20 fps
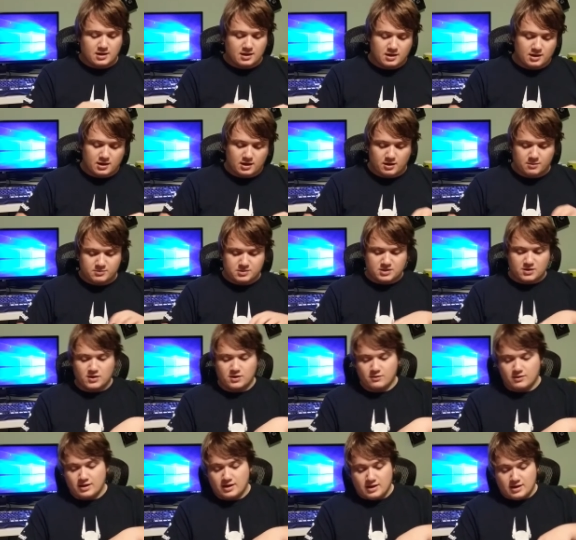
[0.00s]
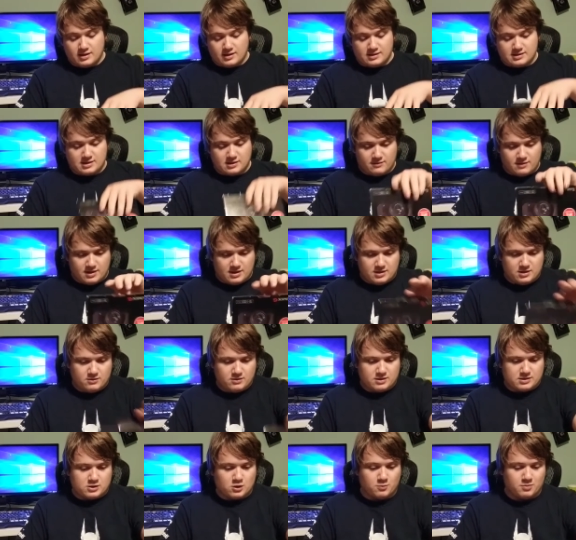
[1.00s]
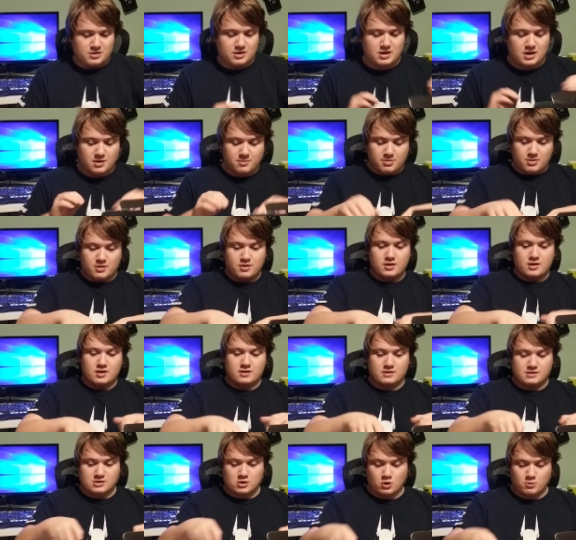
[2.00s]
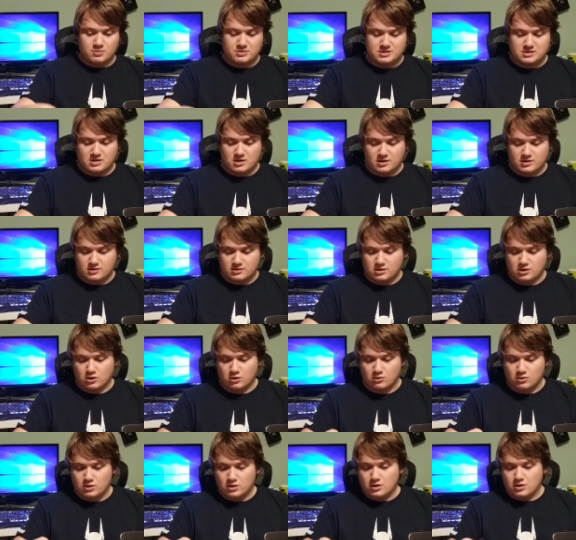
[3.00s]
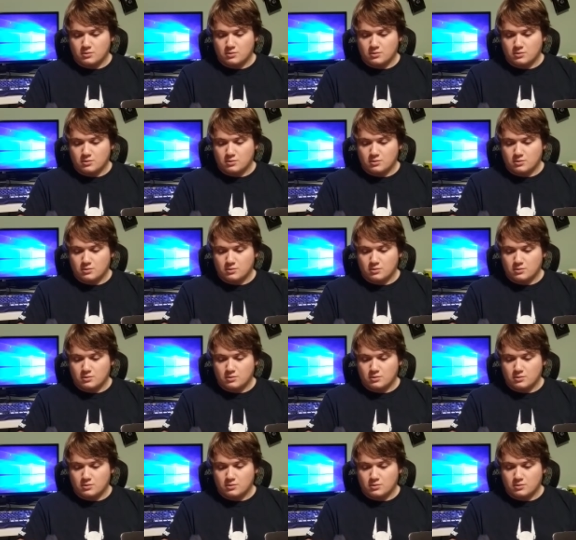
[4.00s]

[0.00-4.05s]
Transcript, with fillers: Um, so anyway, let's get right into it. Let's open it up, and let's hope it's not, you know,